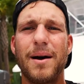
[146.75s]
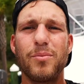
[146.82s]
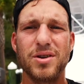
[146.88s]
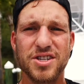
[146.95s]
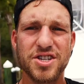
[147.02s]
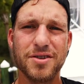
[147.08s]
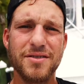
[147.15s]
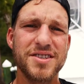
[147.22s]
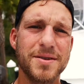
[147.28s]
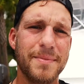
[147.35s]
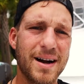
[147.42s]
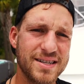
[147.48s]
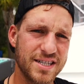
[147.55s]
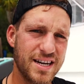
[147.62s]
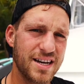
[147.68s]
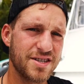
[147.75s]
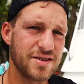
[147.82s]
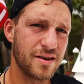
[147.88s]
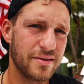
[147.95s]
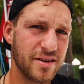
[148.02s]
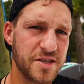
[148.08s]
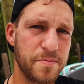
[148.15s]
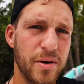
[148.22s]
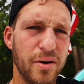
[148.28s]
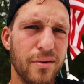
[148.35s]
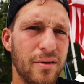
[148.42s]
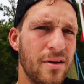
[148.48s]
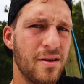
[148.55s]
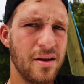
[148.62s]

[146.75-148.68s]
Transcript: I want to show you some oxidation on this boat.